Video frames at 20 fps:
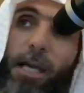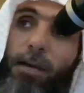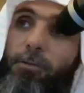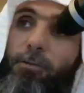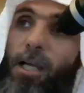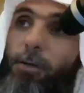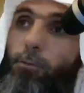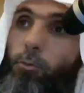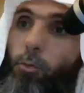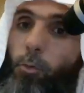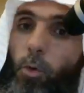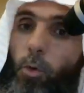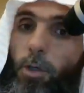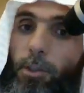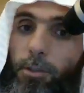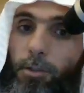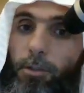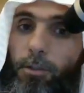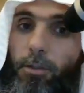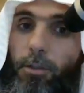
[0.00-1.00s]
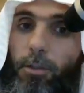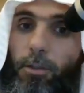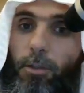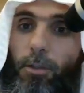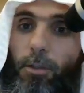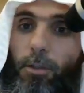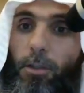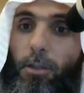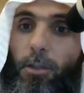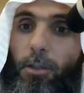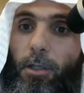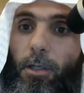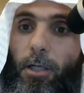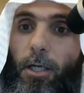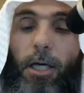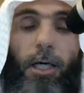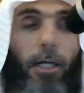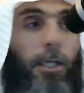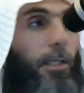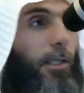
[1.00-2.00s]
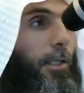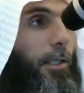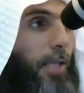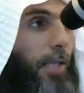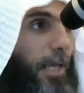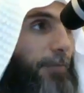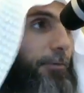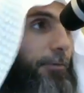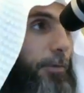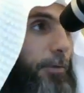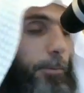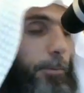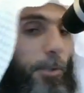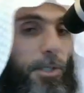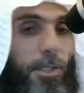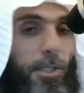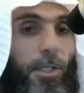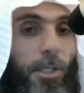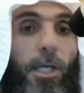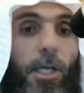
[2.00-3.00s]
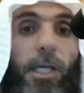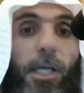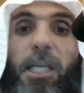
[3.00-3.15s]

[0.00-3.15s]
have life to work. Life of the person.